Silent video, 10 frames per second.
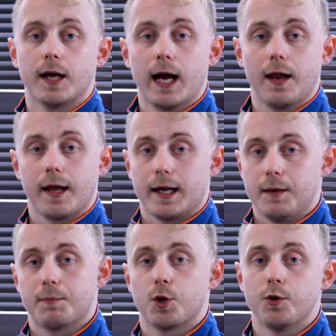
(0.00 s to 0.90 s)
at how they can
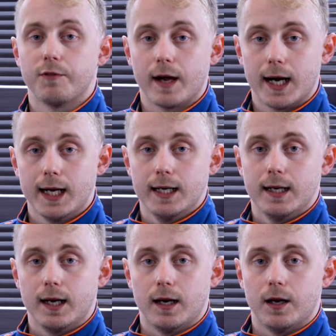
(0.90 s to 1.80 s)
improve that
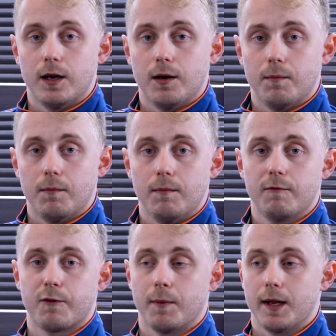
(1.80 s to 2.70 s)

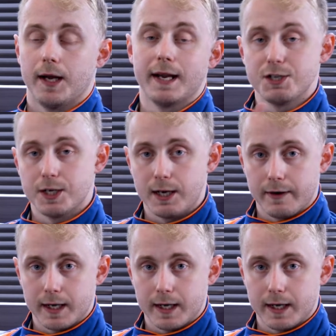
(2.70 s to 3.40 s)
from an engineering